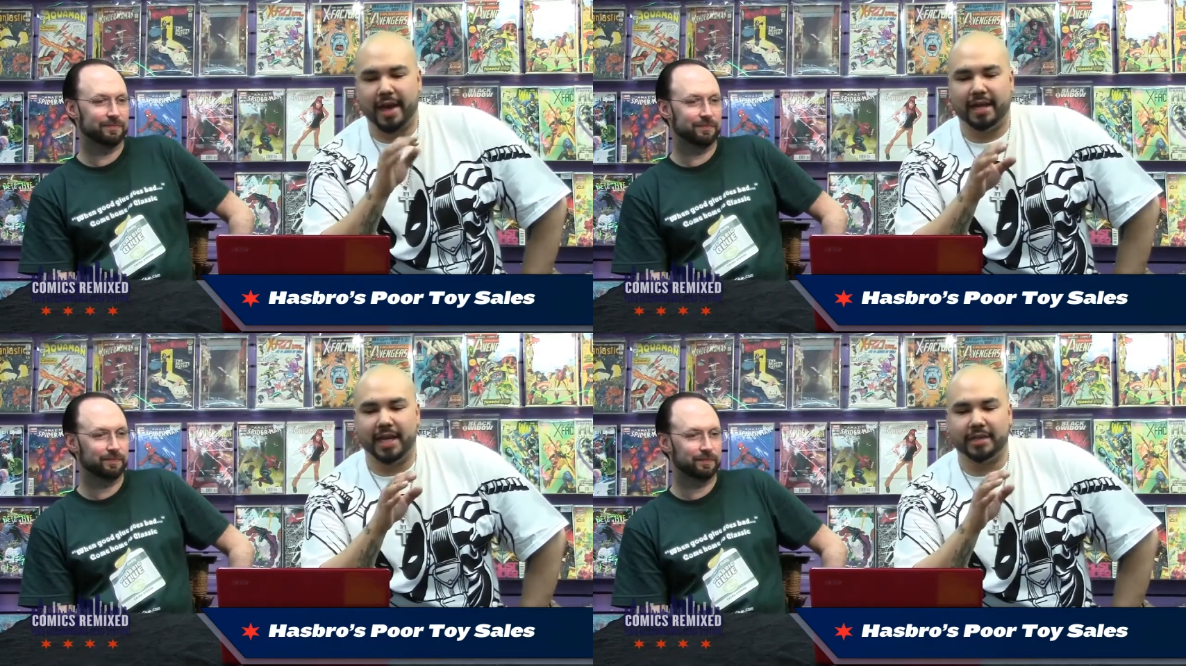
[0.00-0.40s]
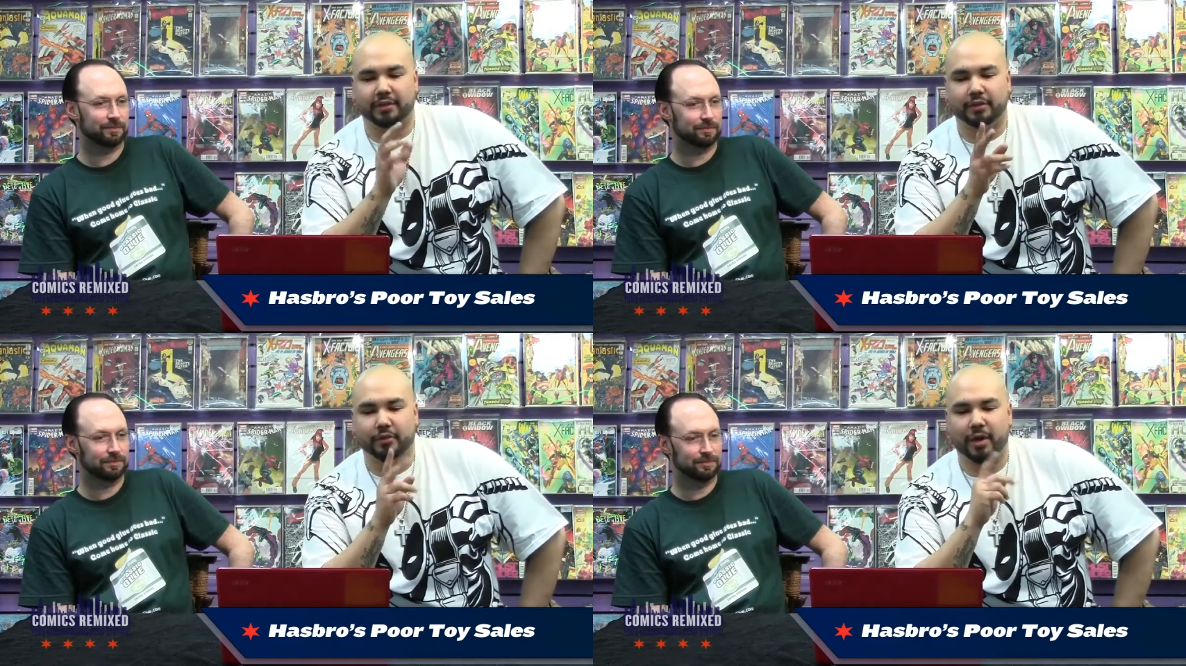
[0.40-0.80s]

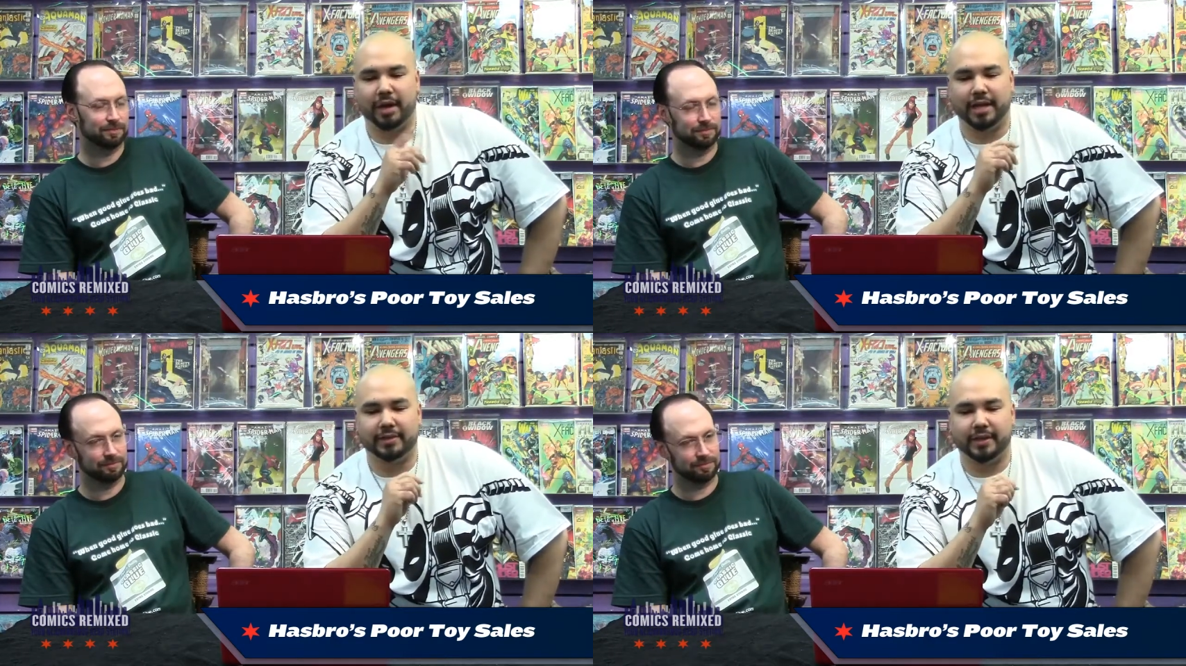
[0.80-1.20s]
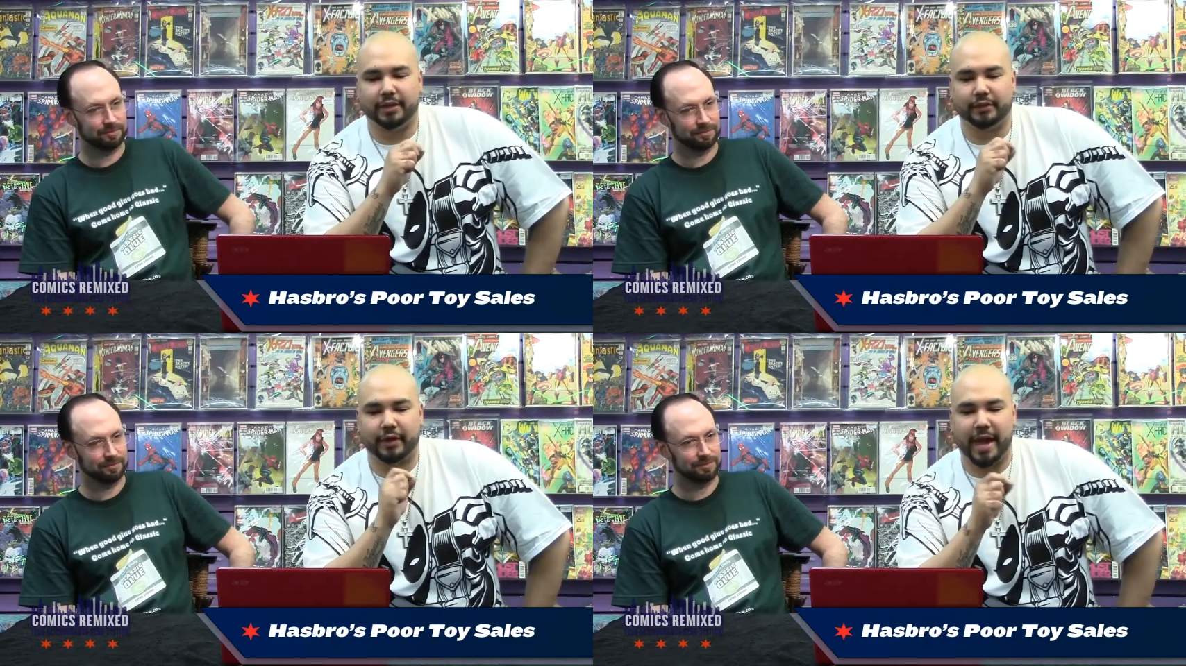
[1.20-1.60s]
Speaker 1: analyzing the toy line
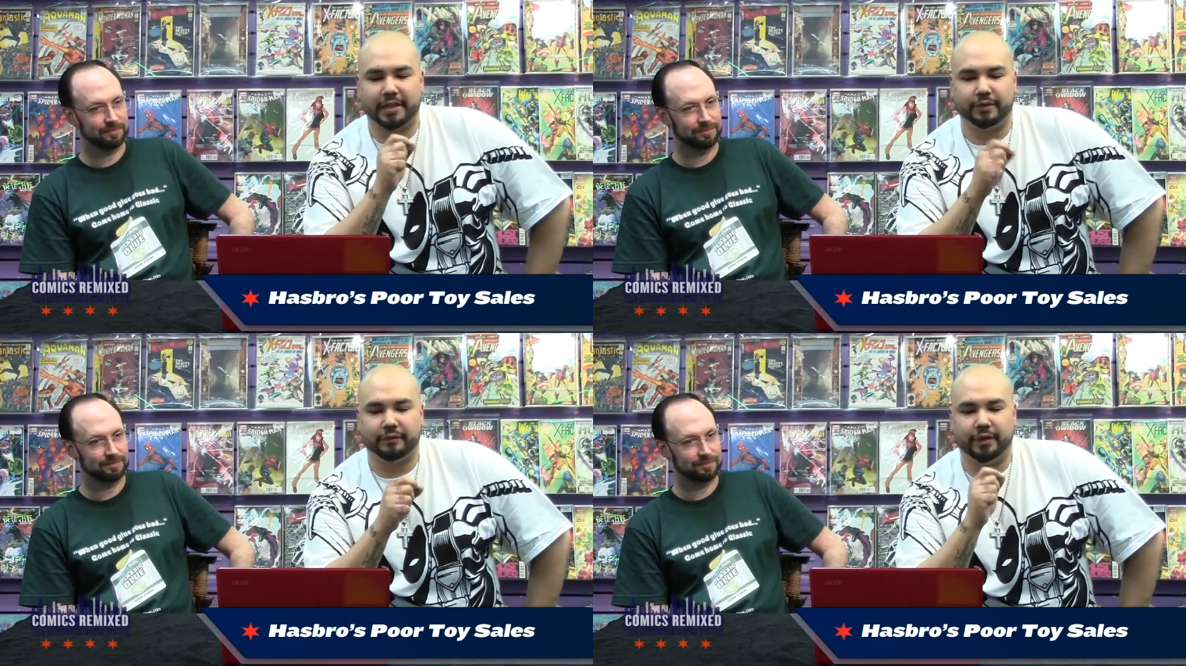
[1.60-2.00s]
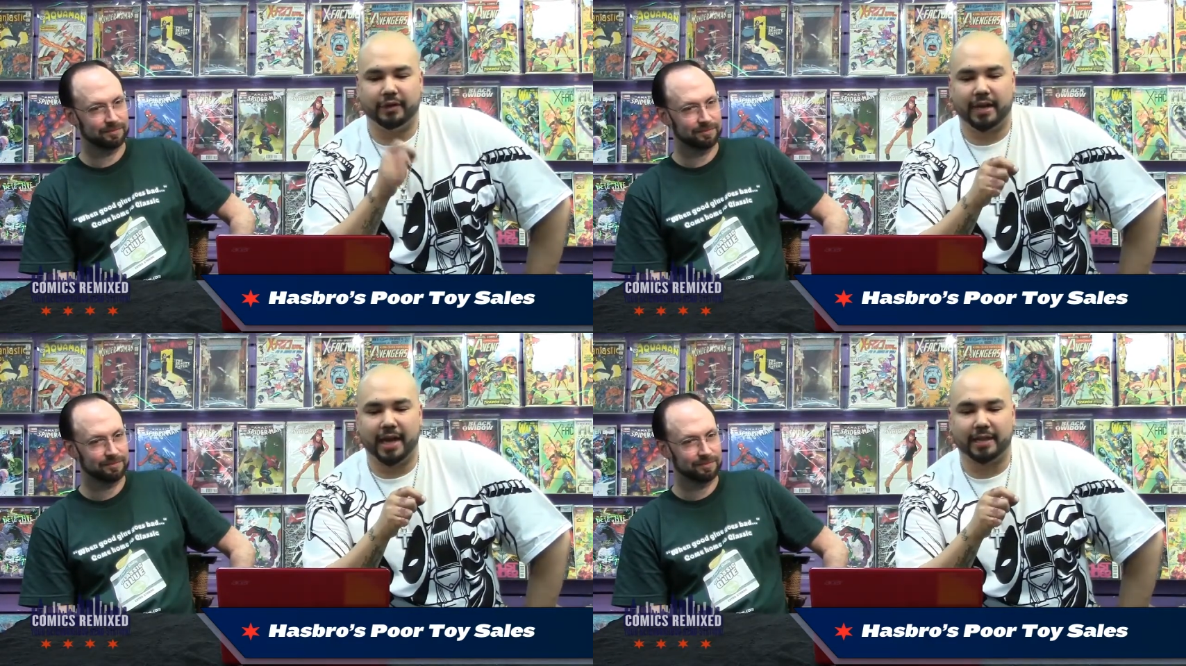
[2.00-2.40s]
sales for action
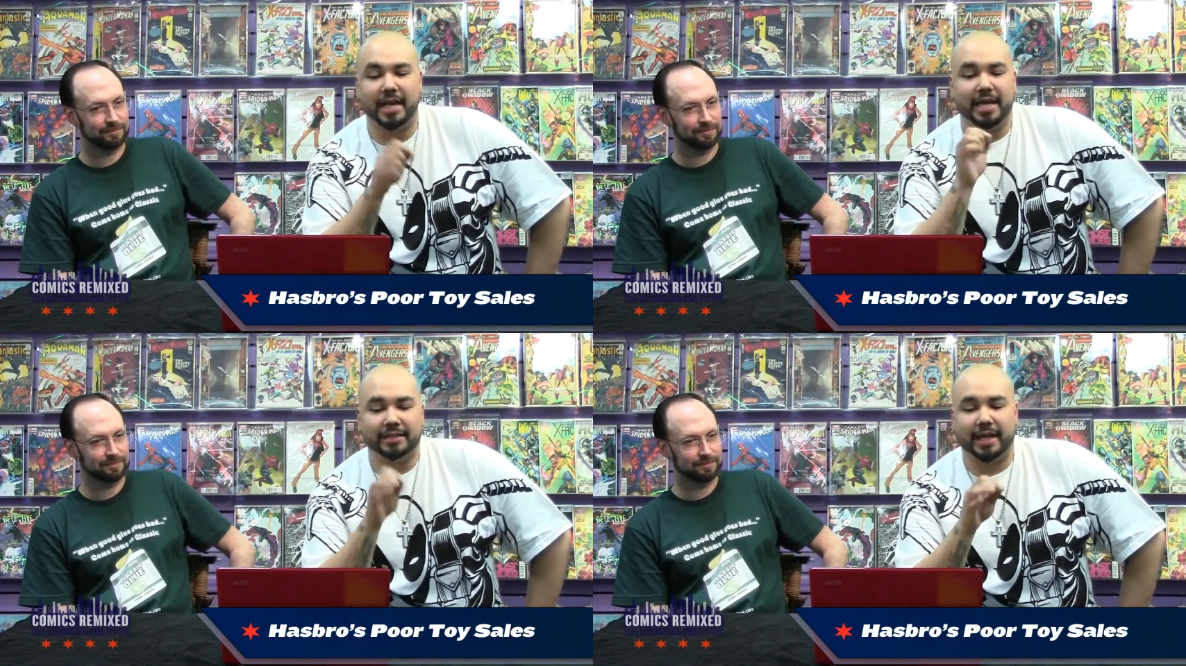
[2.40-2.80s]
figure lines